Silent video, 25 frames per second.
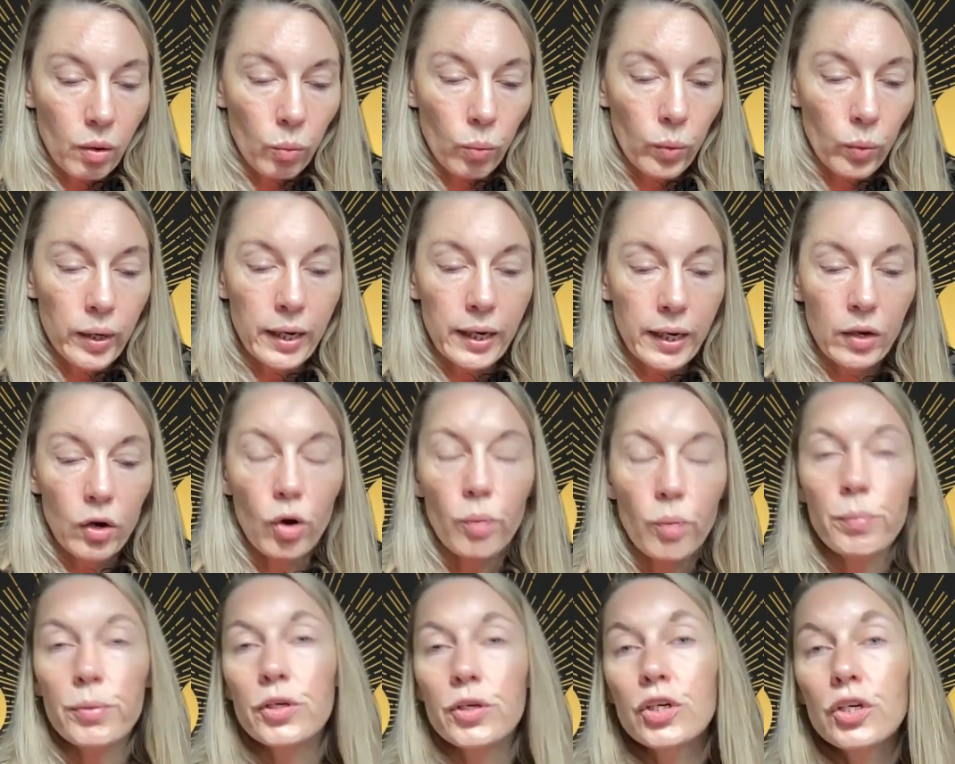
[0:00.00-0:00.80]
We need
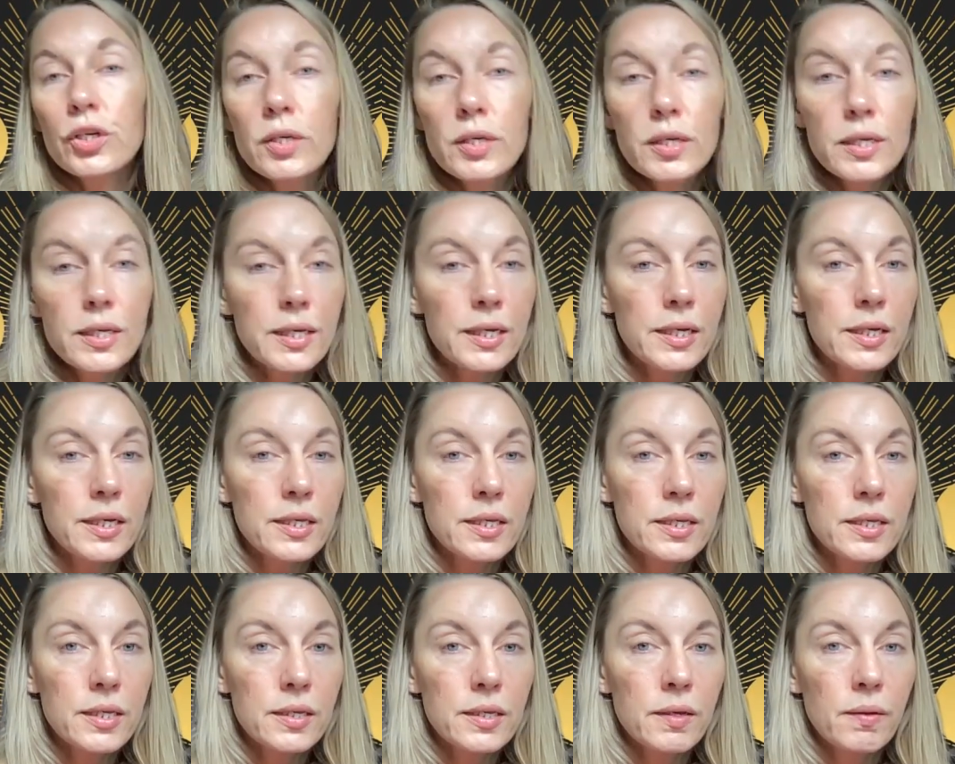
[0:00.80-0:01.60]

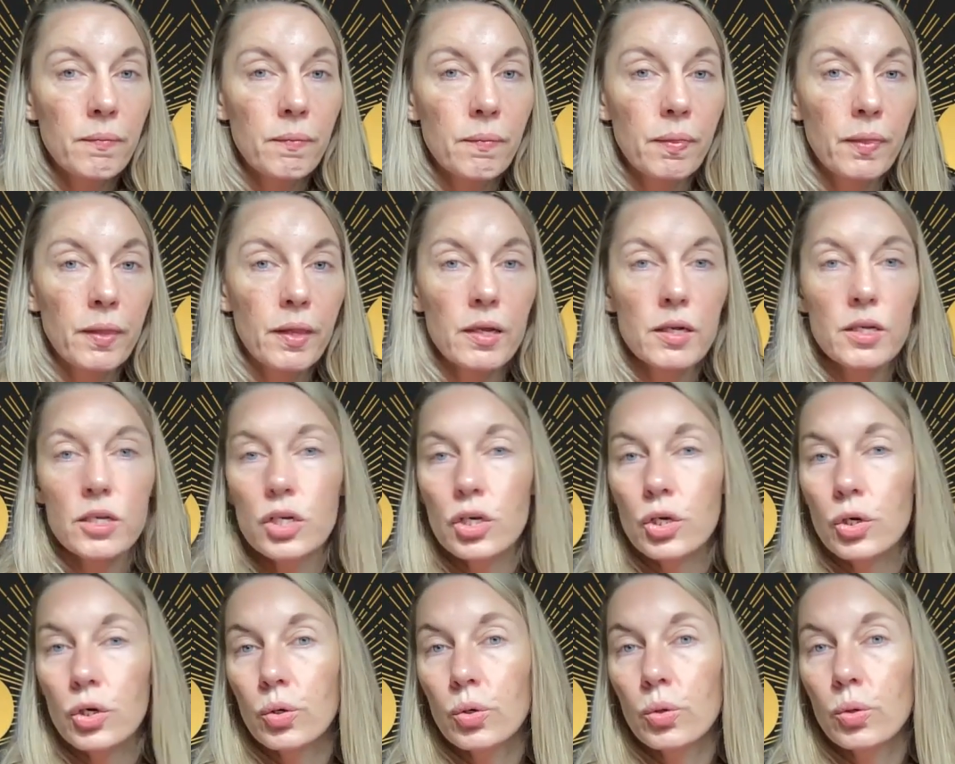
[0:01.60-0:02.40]
opportunities
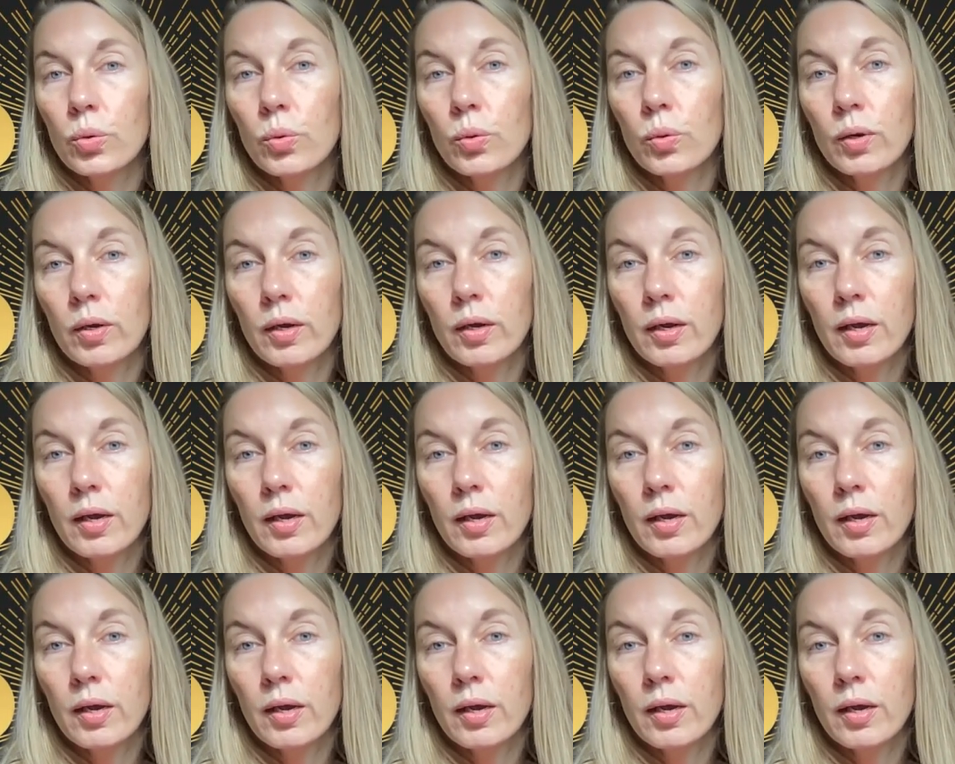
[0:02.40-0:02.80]
to